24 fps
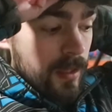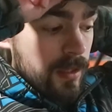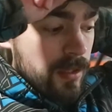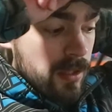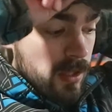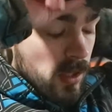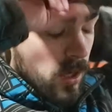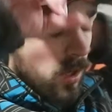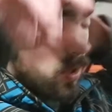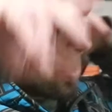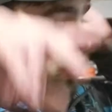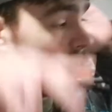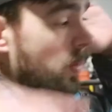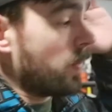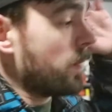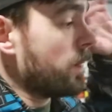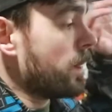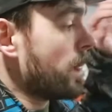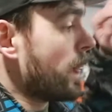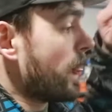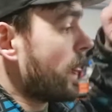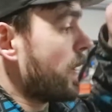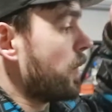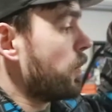
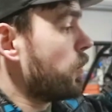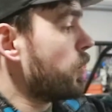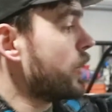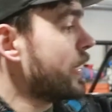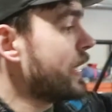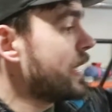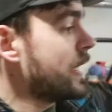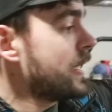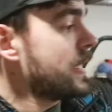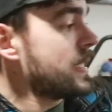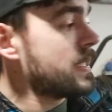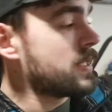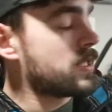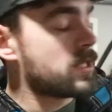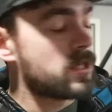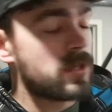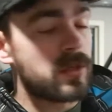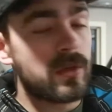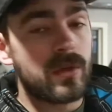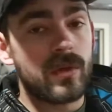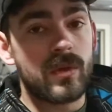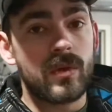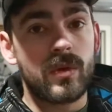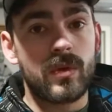So we need
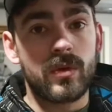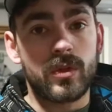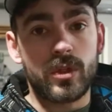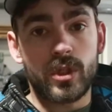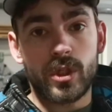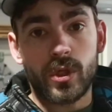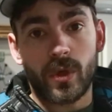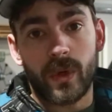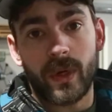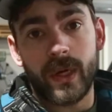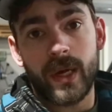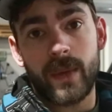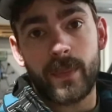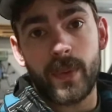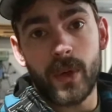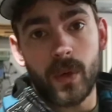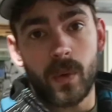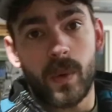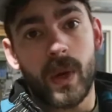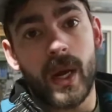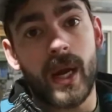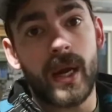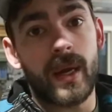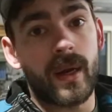to shorten up
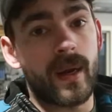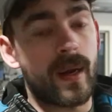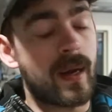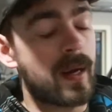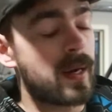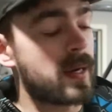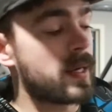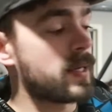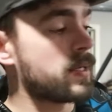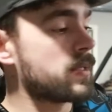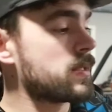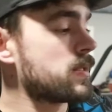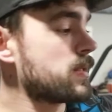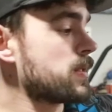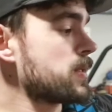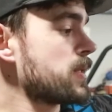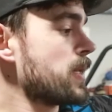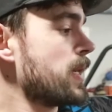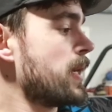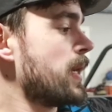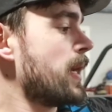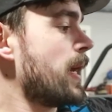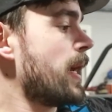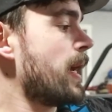our wiring harness.
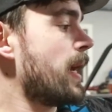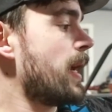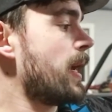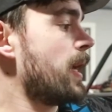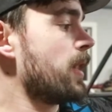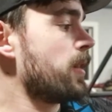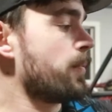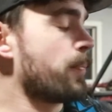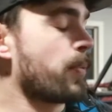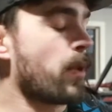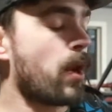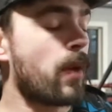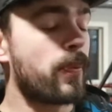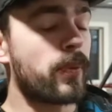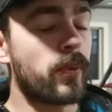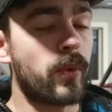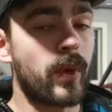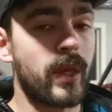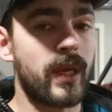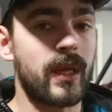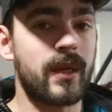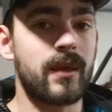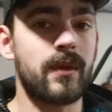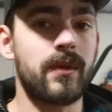The proper
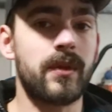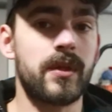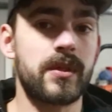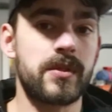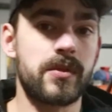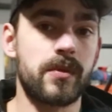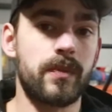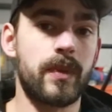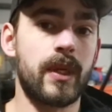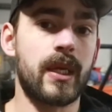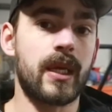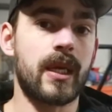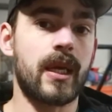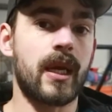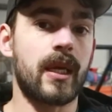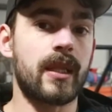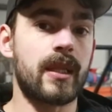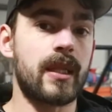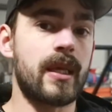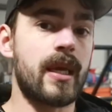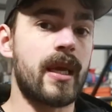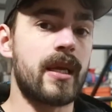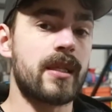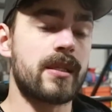way to do this would be to
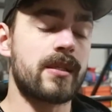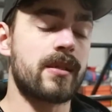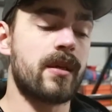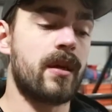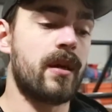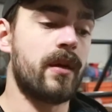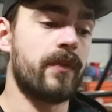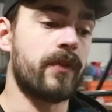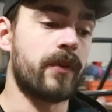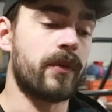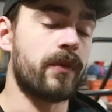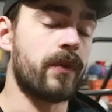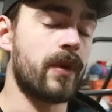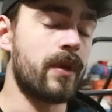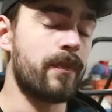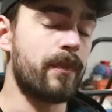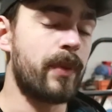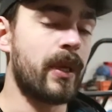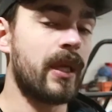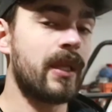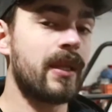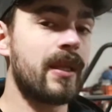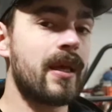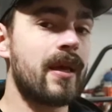cut the ends off and
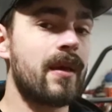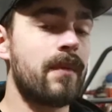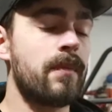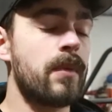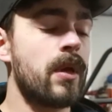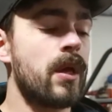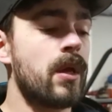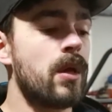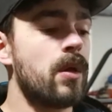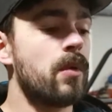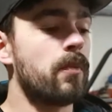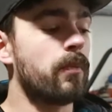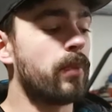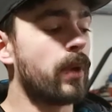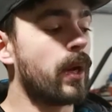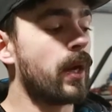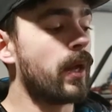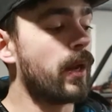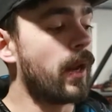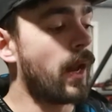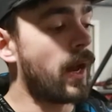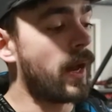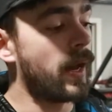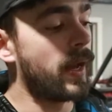repin them,
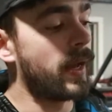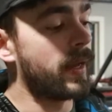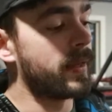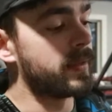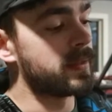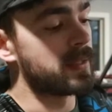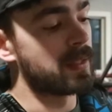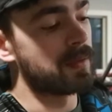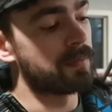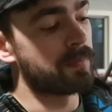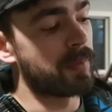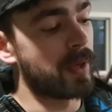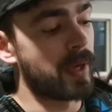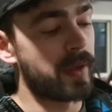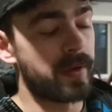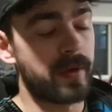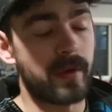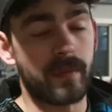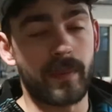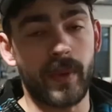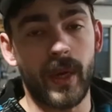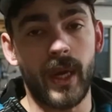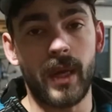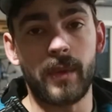but I didn't
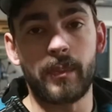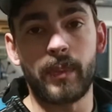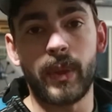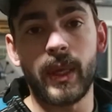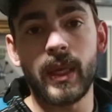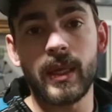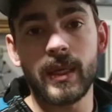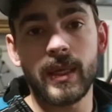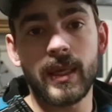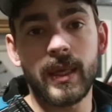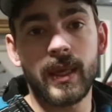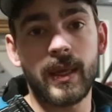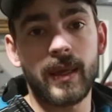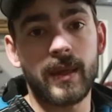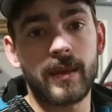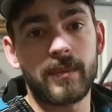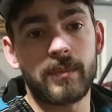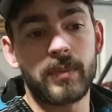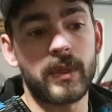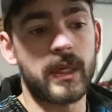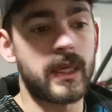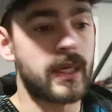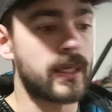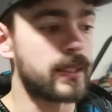bother to buy a pin
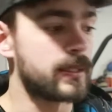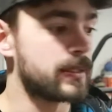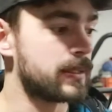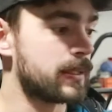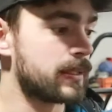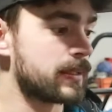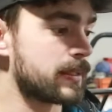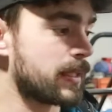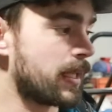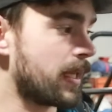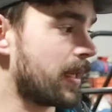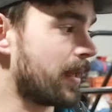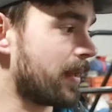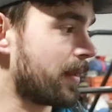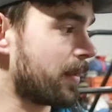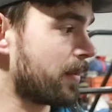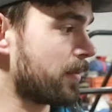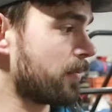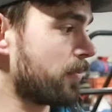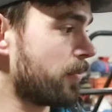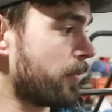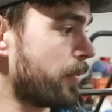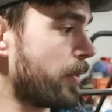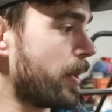kit because it's like
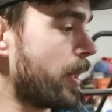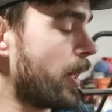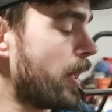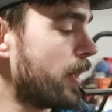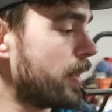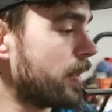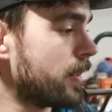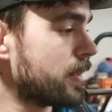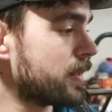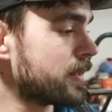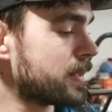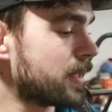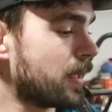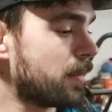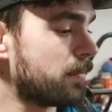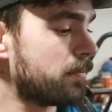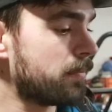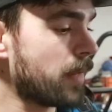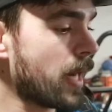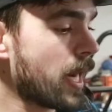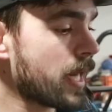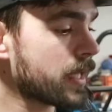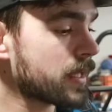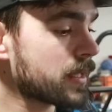300 and
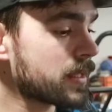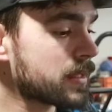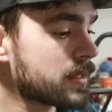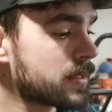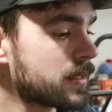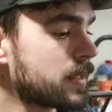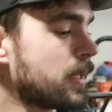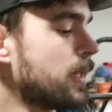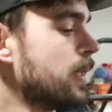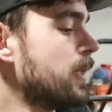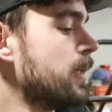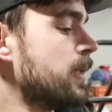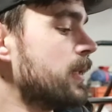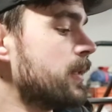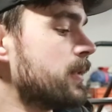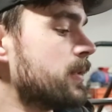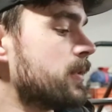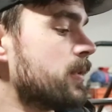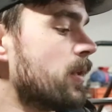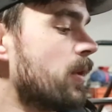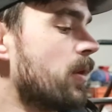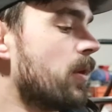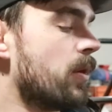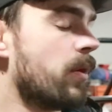some bucks.
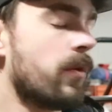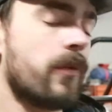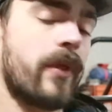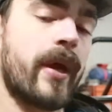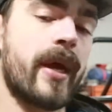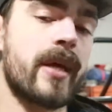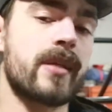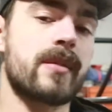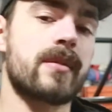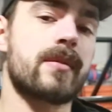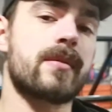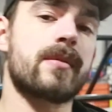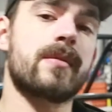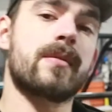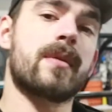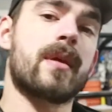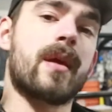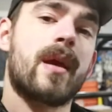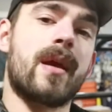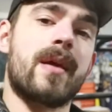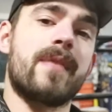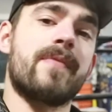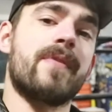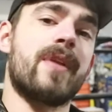So that's
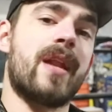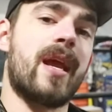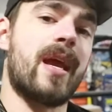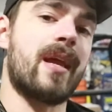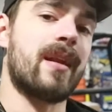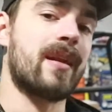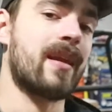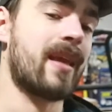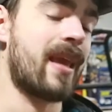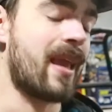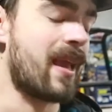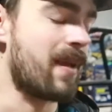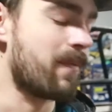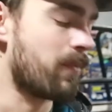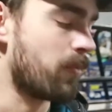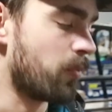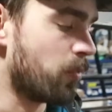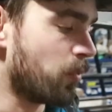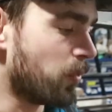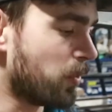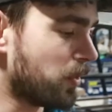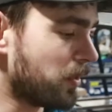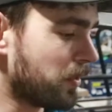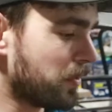kind of an end game.
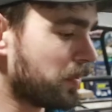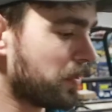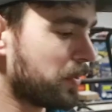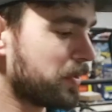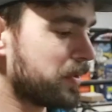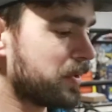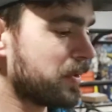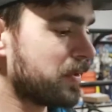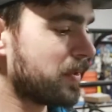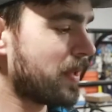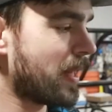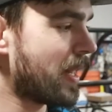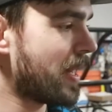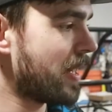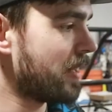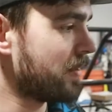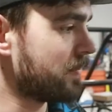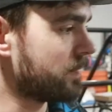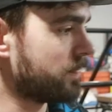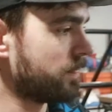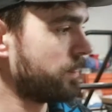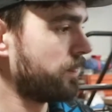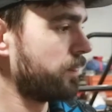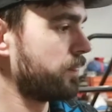We'll do
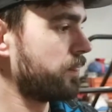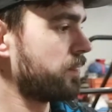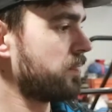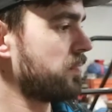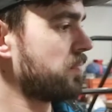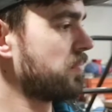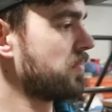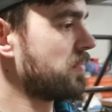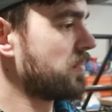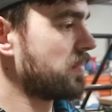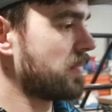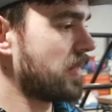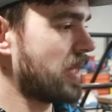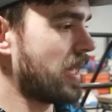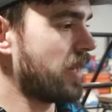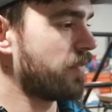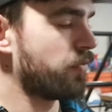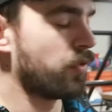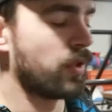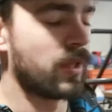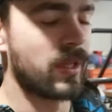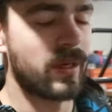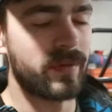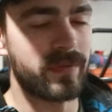that
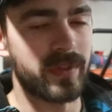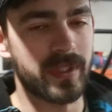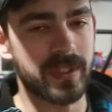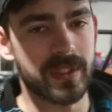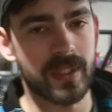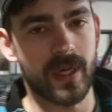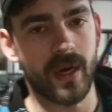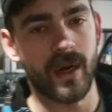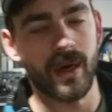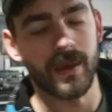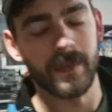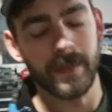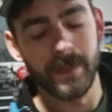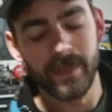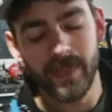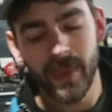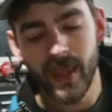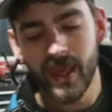if we love this car.